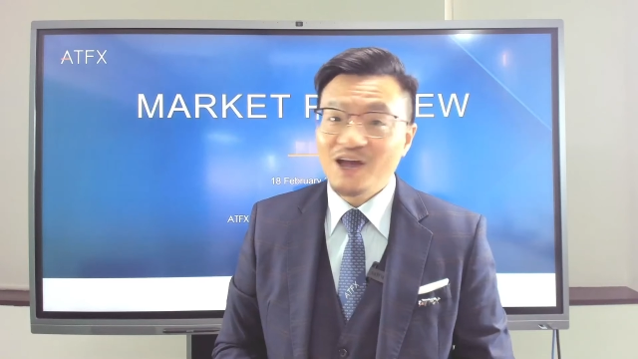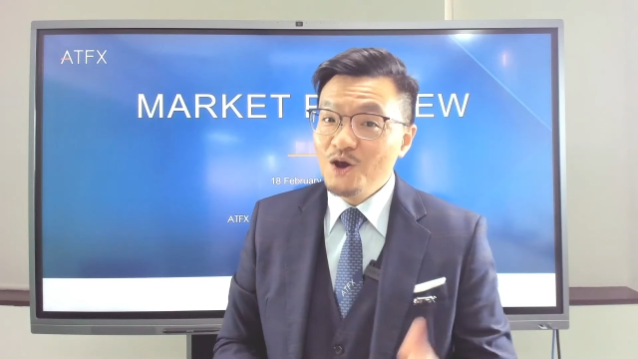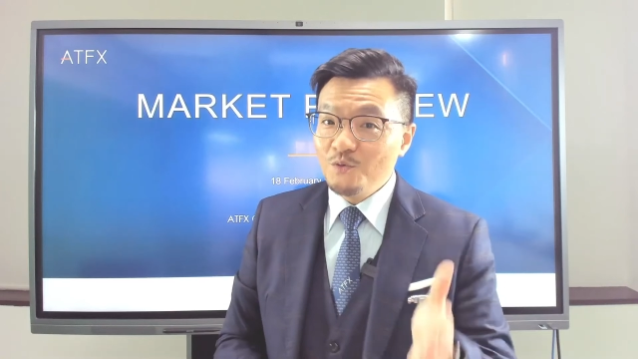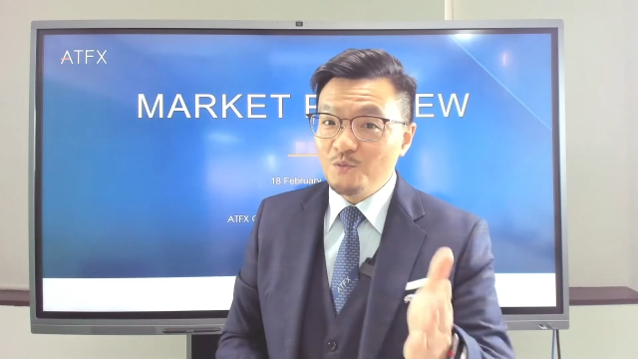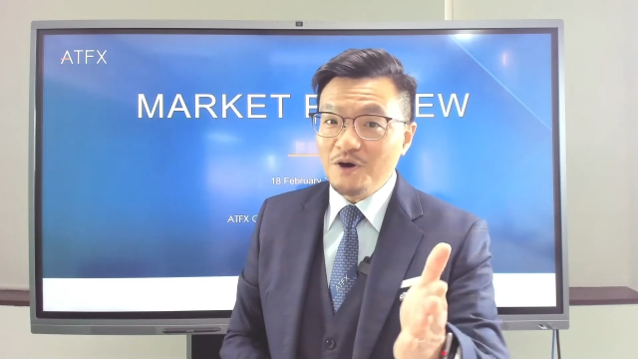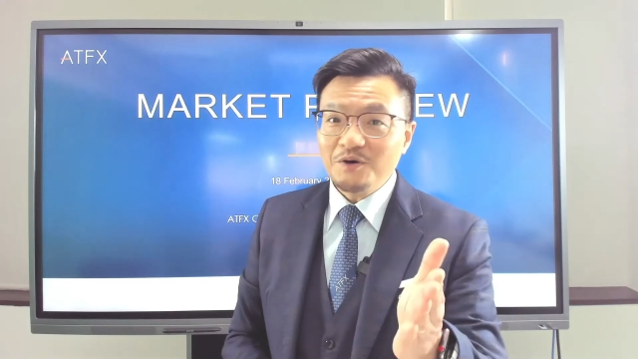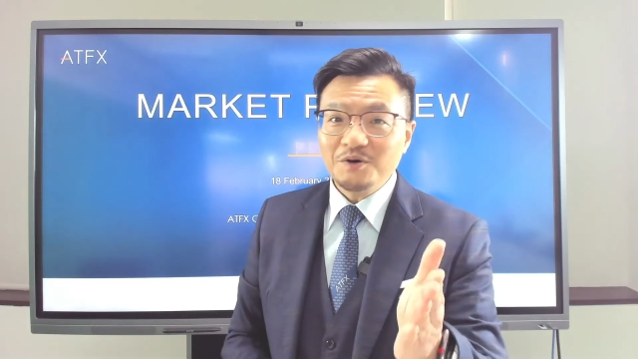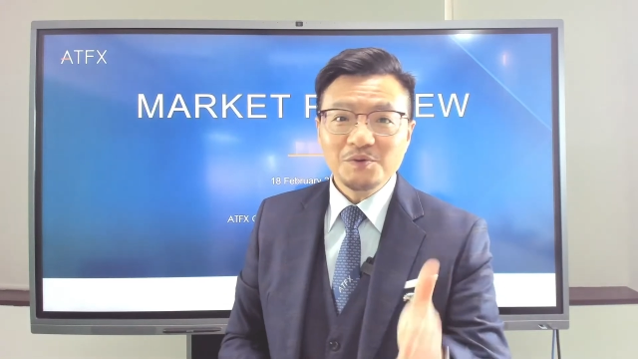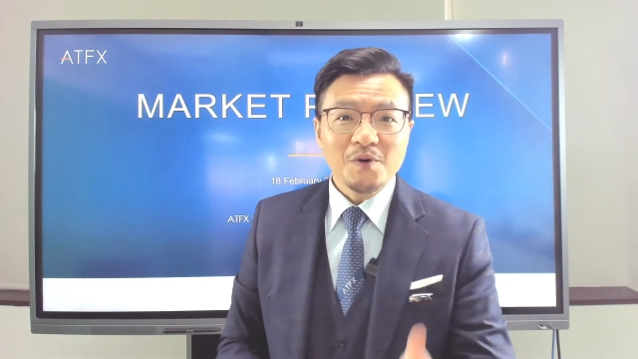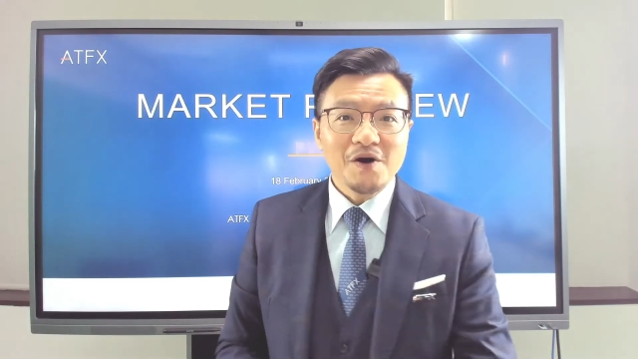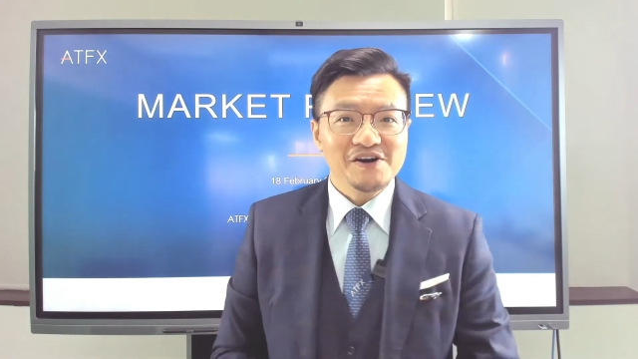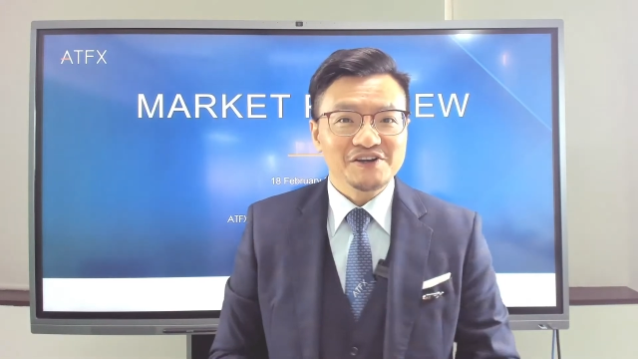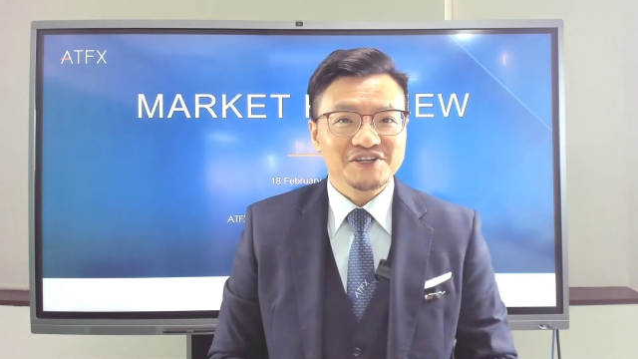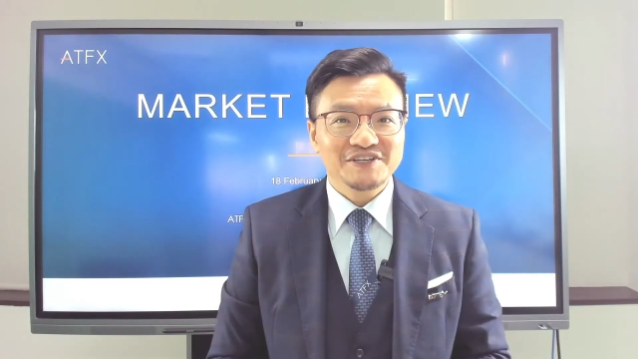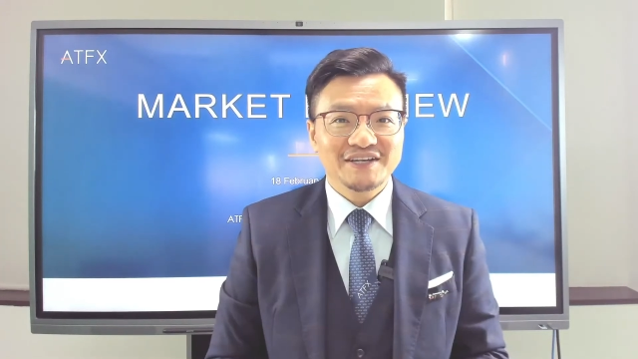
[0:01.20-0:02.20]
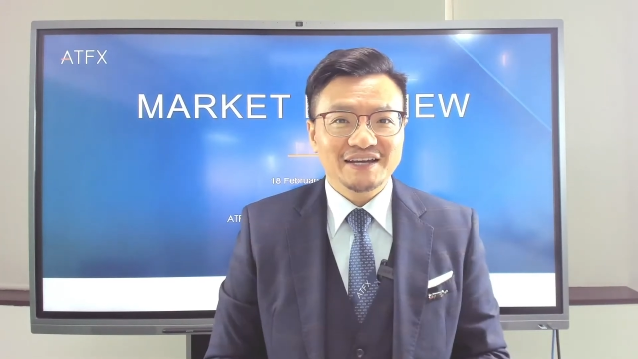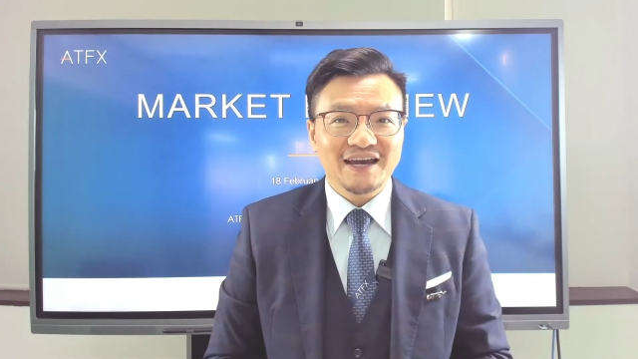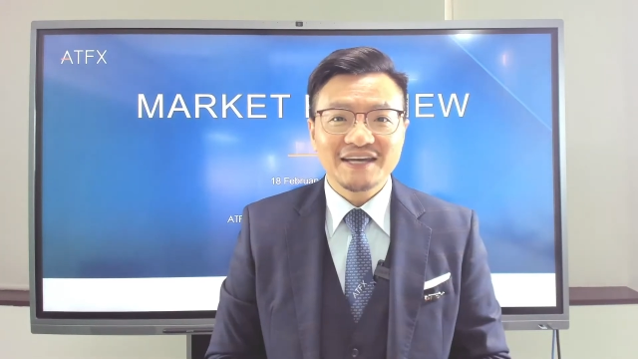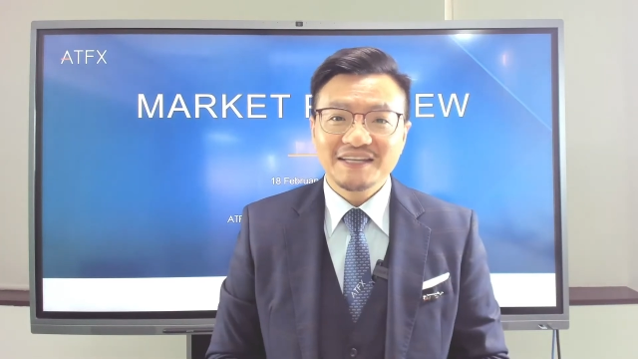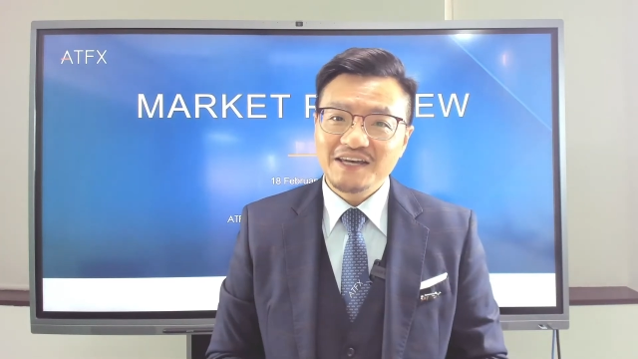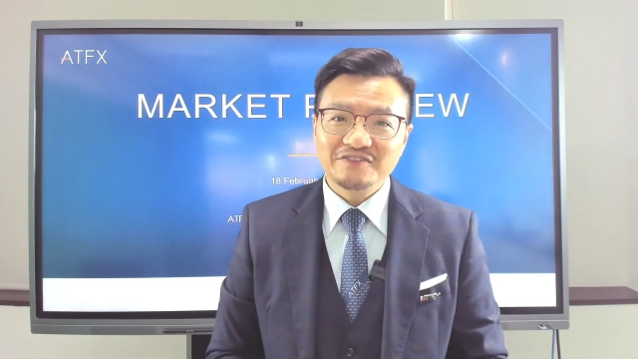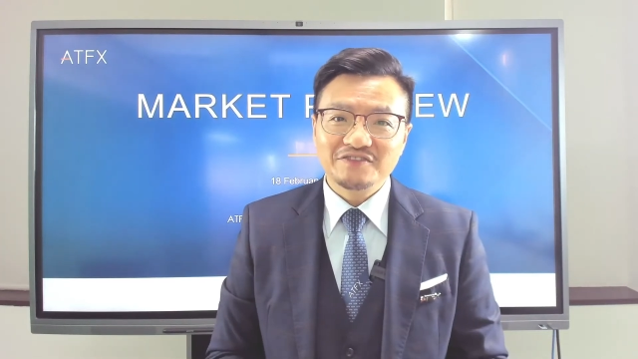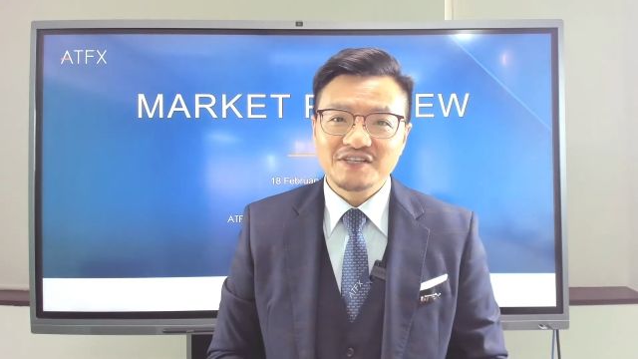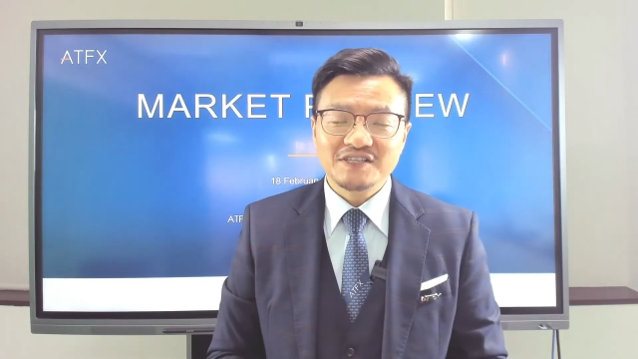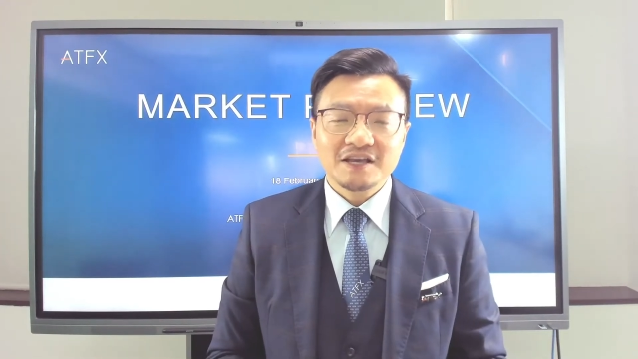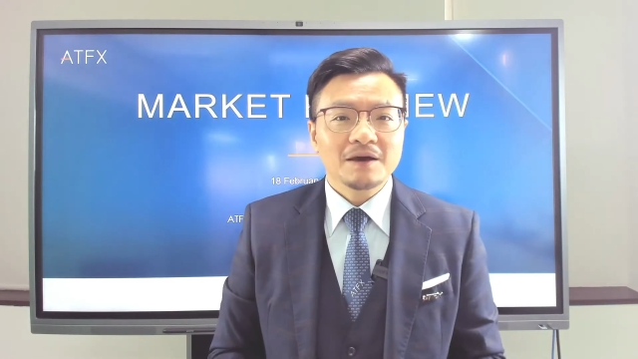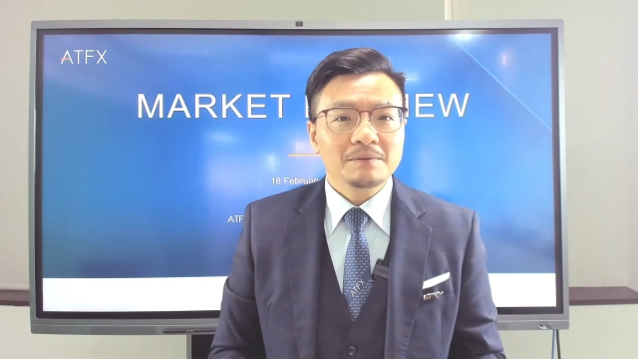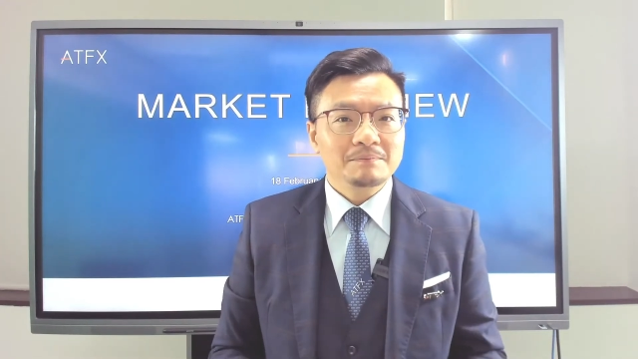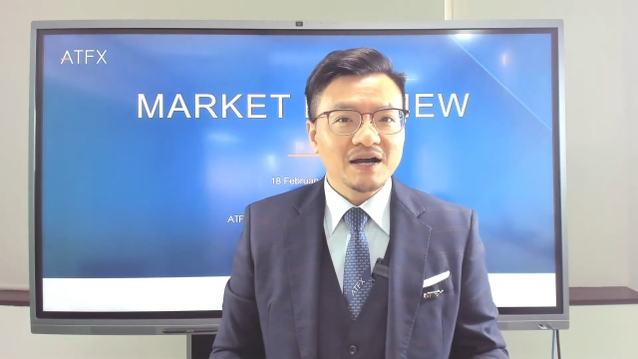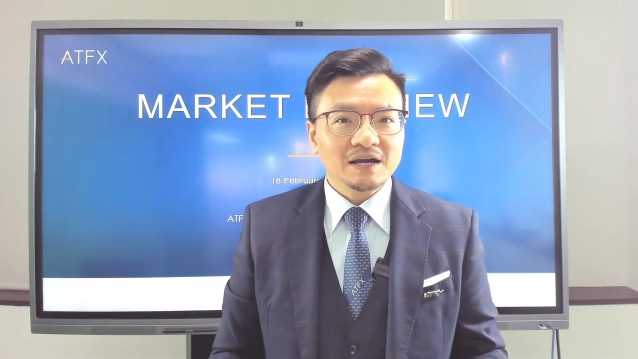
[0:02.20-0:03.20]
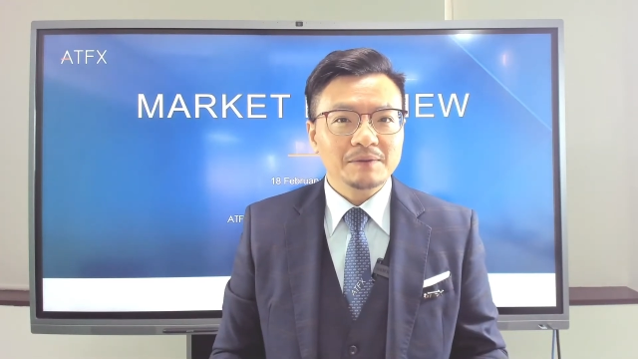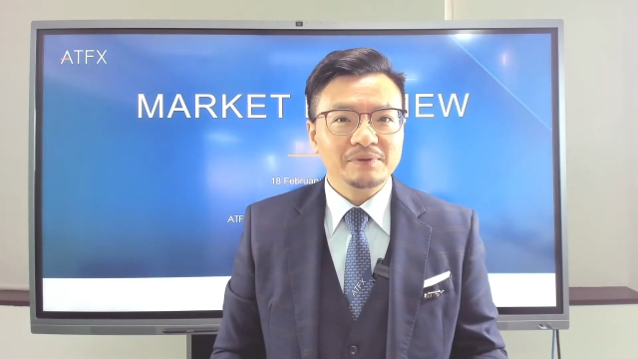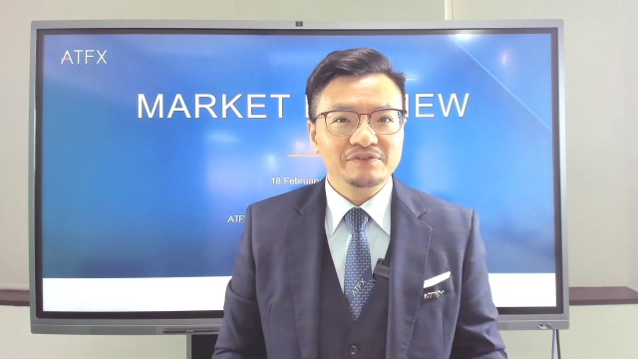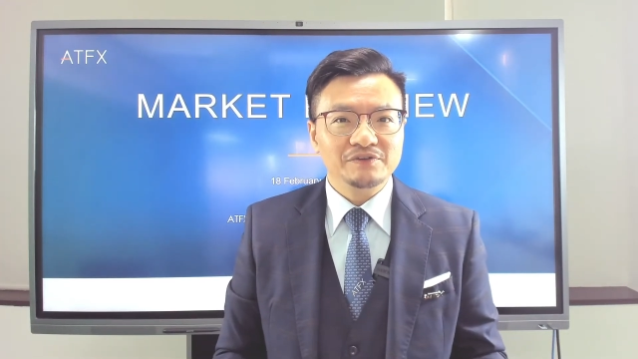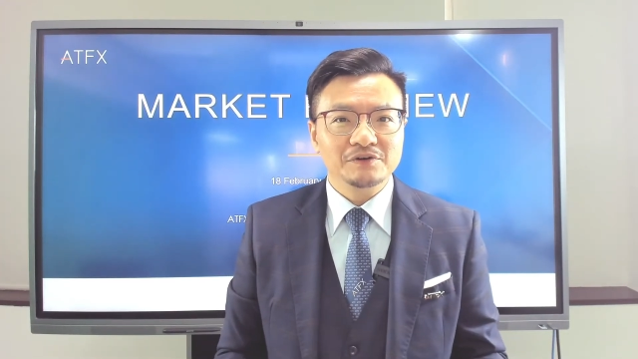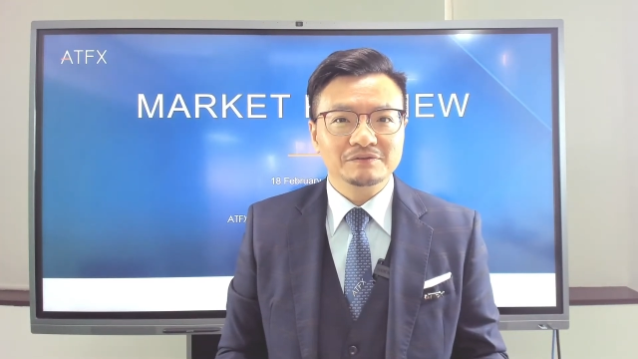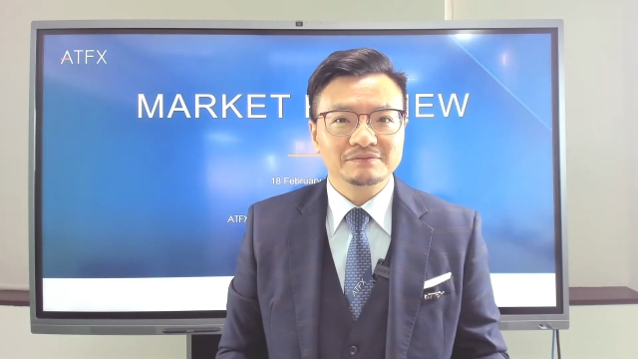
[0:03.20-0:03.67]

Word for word: Welcome to watch ATFX Market Preview.